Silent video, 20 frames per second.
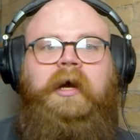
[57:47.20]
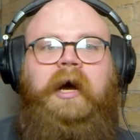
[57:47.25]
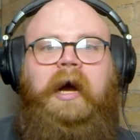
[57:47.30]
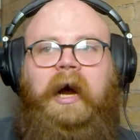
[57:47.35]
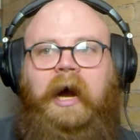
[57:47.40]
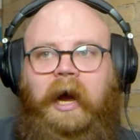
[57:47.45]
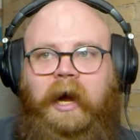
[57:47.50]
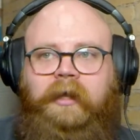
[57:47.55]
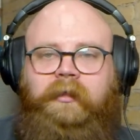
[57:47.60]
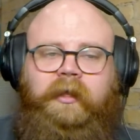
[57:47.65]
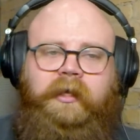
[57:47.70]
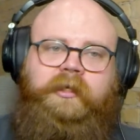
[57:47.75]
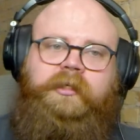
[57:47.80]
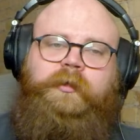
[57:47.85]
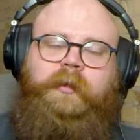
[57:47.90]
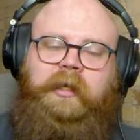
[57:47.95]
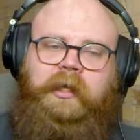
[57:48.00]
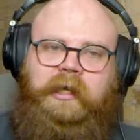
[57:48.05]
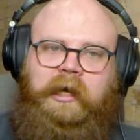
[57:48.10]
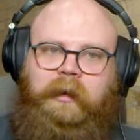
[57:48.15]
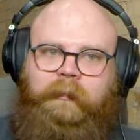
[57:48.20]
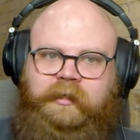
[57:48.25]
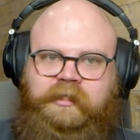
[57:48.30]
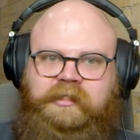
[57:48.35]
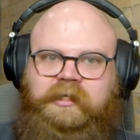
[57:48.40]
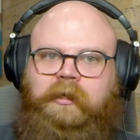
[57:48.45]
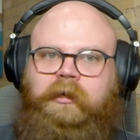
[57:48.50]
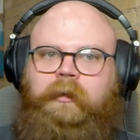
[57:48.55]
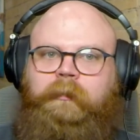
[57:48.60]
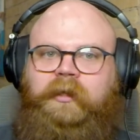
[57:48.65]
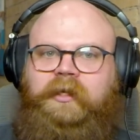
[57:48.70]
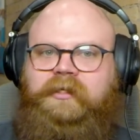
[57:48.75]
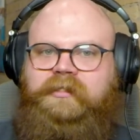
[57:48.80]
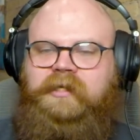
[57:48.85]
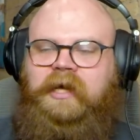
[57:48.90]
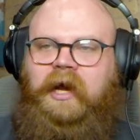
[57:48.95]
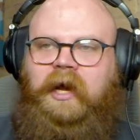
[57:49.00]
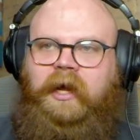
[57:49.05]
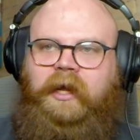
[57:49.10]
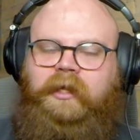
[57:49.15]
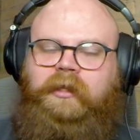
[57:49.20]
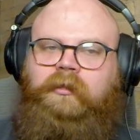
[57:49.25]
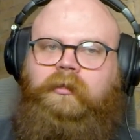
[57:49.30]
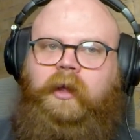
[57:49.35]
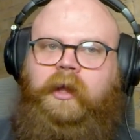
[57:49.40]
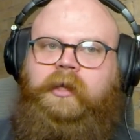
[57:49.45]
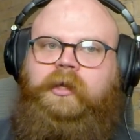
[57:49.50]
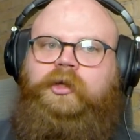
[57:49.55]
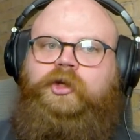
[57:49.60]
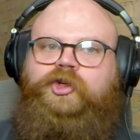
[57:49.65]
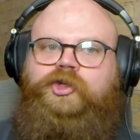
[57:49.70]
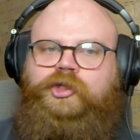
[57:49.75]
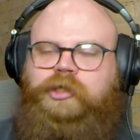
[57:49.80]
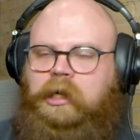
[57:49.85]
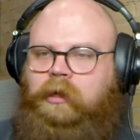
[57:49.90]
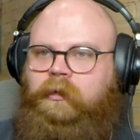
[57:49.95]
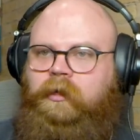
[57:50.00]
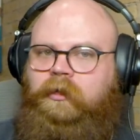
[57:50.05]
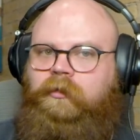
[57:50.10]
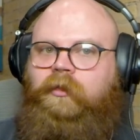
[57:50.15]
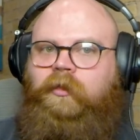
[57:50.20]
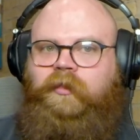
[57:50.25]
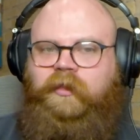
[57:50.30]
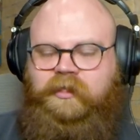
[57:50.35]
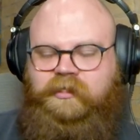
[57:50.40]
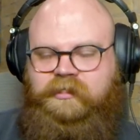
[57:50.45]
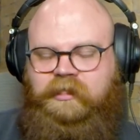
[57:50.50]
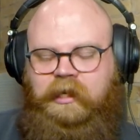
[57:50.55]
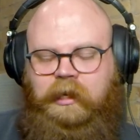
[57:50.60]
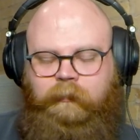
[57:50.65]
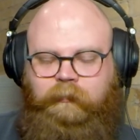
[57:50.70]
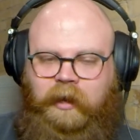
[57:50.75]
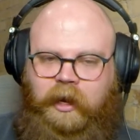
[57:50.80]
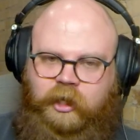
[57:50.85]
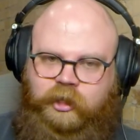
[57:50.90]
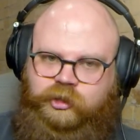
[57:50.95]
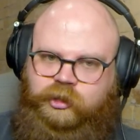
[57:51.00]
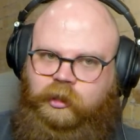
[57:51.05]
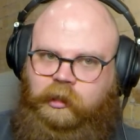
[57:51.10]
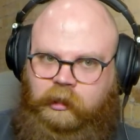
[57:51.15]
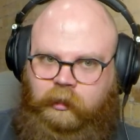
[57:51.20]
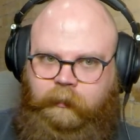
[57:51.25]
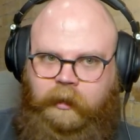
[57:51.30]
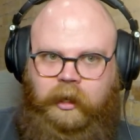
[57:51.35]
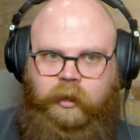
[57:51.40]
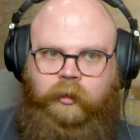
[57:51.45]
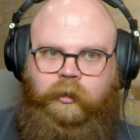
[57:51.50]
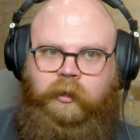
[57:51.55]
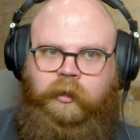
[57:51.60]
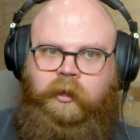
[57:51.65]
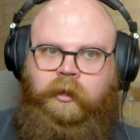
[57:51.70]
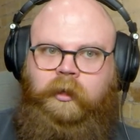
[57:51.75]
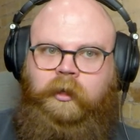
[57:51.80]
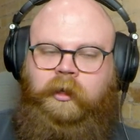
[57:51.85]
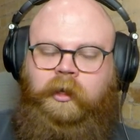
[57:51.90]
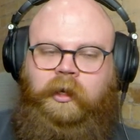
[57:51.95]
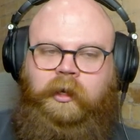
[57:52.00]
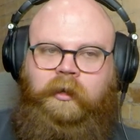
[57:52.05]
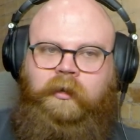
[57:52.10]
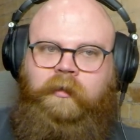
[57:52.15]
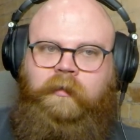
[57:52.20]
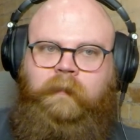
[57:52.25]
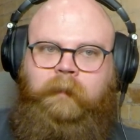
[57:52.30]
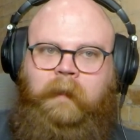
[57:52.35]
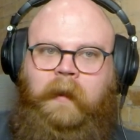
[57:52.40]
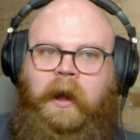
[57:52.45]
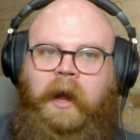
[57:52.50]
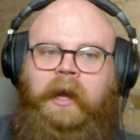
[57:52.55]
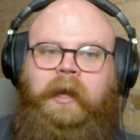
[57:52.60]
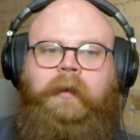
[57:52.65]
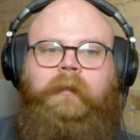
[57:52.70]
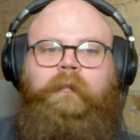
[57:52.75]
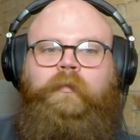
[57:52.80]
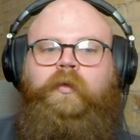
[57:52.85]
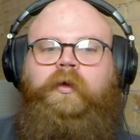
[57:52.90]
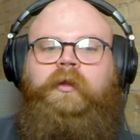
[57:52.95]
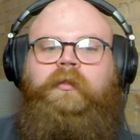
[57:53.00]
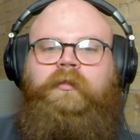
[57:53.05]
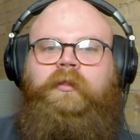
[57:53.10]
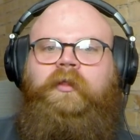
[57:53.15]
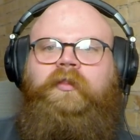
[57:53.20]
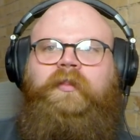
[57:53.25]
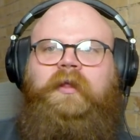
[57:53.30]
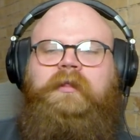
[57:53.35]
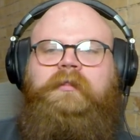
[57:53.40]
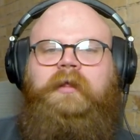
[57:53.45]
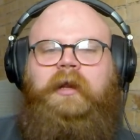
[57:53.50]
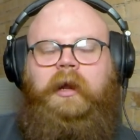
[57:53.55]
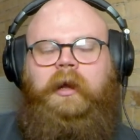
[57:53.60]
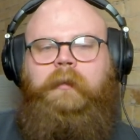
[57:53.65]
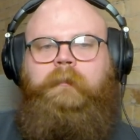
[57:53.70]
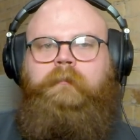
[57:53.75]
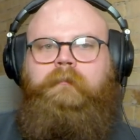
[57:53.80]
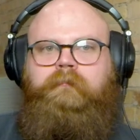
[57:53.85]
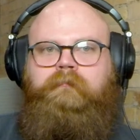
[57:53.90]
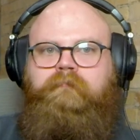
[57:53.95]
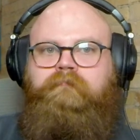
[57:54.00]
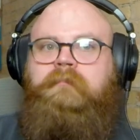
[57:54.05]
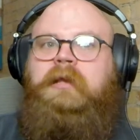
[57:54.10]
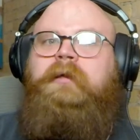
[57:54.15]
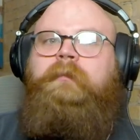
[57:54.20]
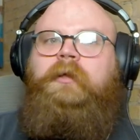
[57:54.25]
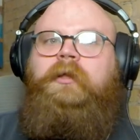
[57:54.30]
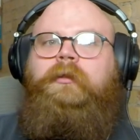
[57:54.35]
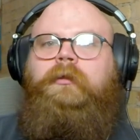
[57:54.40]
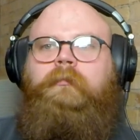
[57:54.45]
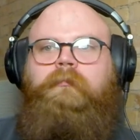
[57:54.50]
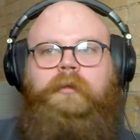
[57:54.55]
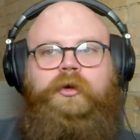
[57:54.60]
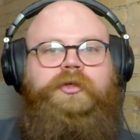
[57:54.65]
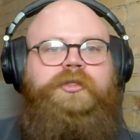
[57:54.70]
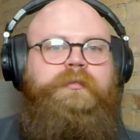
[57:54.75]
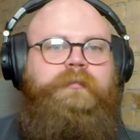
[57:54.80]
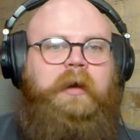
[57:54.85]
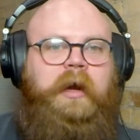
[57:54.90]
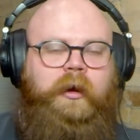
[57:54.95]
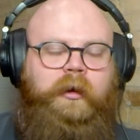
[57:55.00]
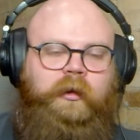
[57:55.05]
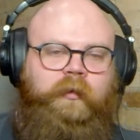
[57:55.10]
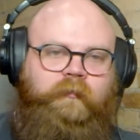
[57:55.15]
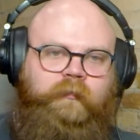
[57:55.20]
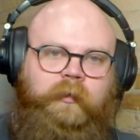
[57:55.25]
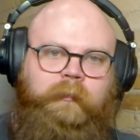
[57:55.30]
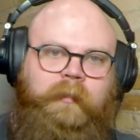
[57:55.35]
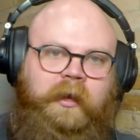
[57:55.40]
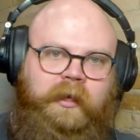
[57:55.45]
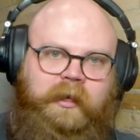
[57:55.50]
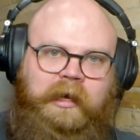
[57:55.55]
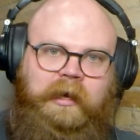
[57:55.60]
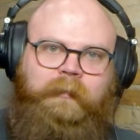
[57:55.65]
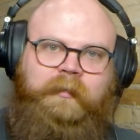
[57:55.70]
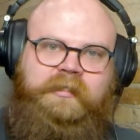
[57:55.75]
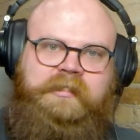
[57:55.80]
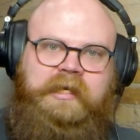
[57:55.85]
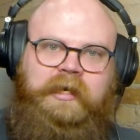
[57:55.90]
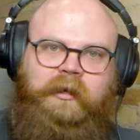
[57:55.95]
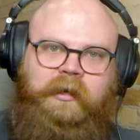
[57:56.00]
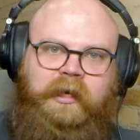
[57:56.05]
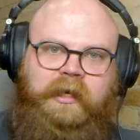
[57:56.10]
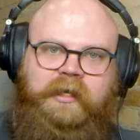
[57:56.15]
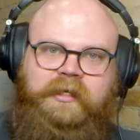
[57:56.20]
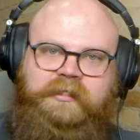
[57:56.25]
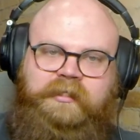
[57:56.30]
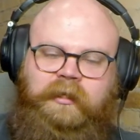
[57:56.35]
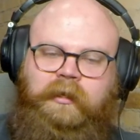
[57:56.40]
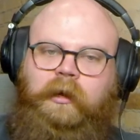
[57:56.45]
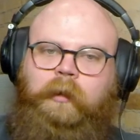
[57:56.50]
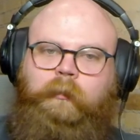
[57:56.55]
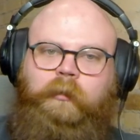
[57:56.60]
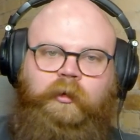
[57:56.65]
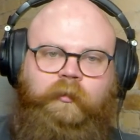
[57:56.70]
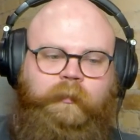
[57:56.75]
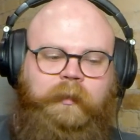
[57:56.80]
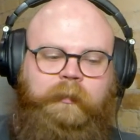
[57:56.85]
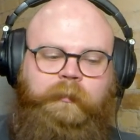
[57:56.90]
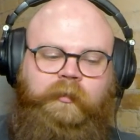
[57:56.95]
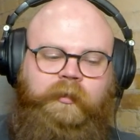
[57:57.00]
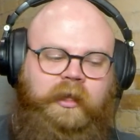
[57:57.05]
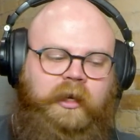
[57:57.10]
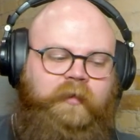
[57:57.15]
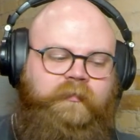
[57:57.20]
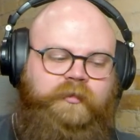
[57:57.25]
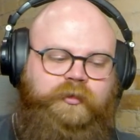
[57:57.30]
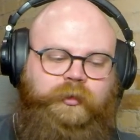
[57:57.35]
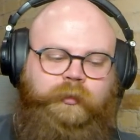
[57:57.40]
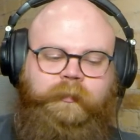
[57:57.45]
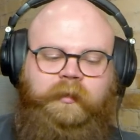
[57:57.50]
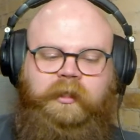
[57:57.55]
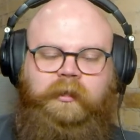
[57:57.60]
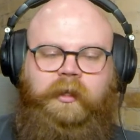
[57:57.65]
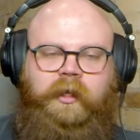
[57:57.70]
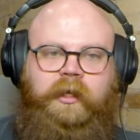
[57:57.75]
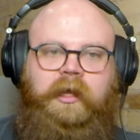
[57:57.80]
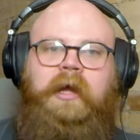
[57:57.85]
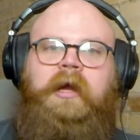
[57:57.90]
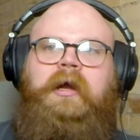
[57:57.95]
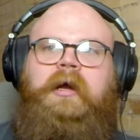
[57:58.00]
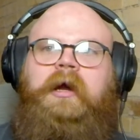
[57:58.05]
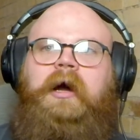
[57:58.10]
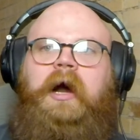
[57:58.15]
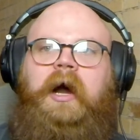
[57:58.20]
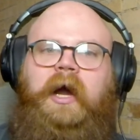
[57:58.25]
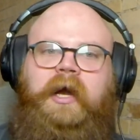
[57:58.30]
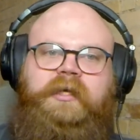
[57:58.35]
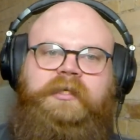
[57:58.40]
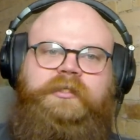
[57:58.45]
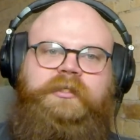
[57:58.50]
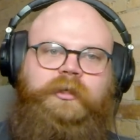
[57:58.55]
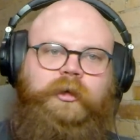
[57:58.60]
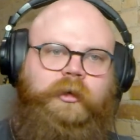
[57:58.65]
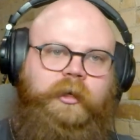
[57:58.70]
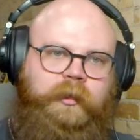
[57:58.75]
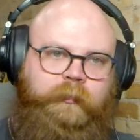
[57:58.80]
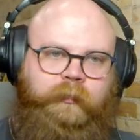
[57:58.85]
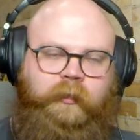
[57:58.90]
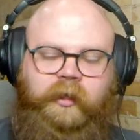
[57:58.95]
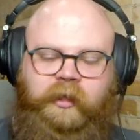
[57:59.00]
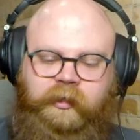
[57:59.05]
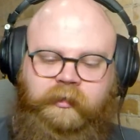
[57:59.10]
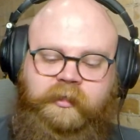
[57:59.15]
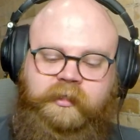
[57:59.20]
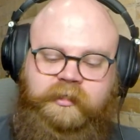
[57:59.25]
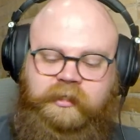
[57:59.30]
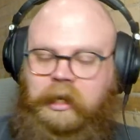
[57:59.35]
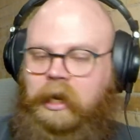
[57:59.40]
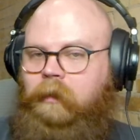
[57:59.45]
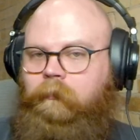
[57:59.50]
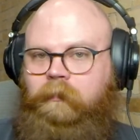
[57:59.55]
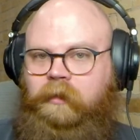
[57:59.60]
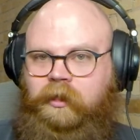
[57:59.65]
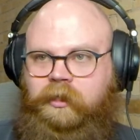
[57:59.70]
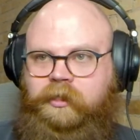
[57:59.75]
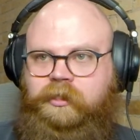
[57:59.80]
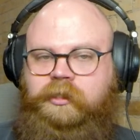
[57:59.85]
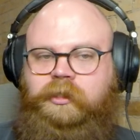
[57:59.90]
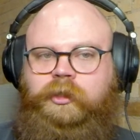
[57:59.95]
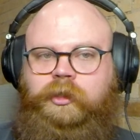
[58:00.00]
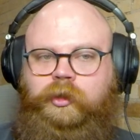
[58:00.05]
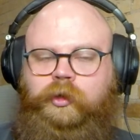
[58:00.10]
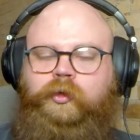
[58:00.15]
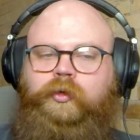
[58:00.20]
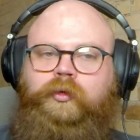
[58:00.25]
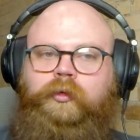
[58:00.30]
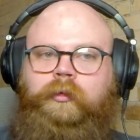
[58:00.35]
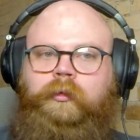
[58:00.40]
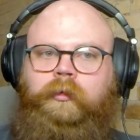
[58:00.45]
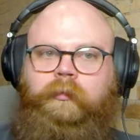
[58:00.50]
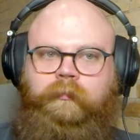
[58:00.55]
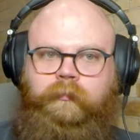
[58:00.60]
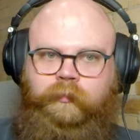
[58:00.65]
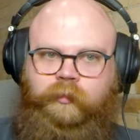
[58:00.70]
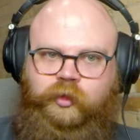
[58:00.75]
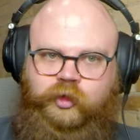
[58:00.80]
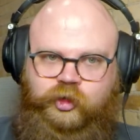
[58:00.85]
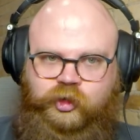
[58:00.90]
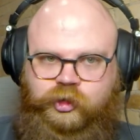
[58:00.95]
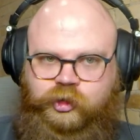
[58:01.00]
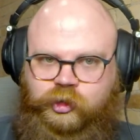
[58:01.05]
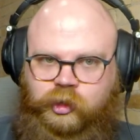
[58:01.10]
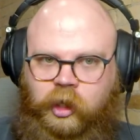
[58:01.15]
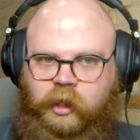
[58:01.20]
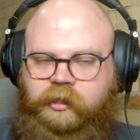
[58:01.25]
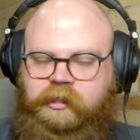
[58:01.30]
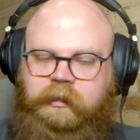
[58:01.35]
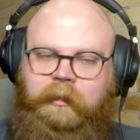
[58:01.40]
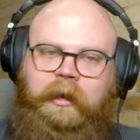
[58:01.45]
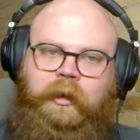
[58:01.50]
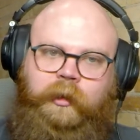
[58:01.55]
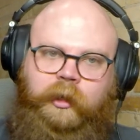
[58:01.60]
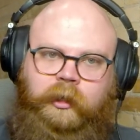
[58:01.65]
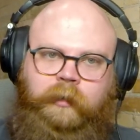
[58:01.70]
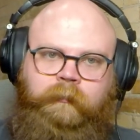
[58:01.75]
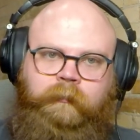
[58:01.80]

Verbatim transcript: I like doing commentary because I like sharing the things that I'm passionate about. I what the thing that I'm maybe the most proud of from my commentary is the number of people that have told me like I started playing this game because you talked about it.